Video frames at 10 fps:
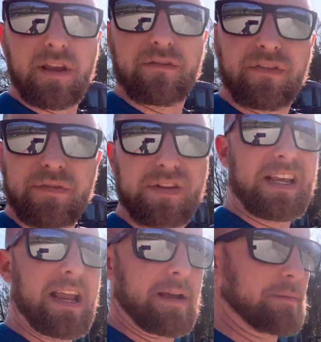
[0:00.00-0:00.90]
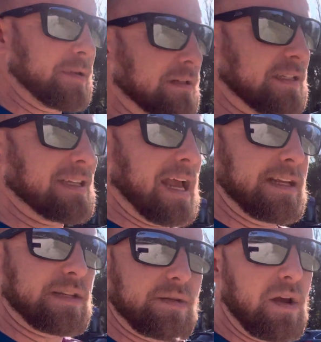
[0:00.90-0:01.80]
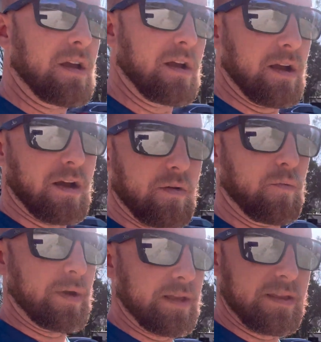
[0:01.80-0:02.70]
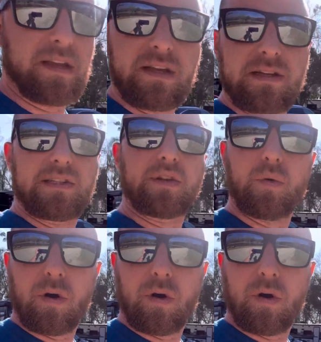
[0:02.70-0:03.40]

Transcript: and 50 amp sites with sewer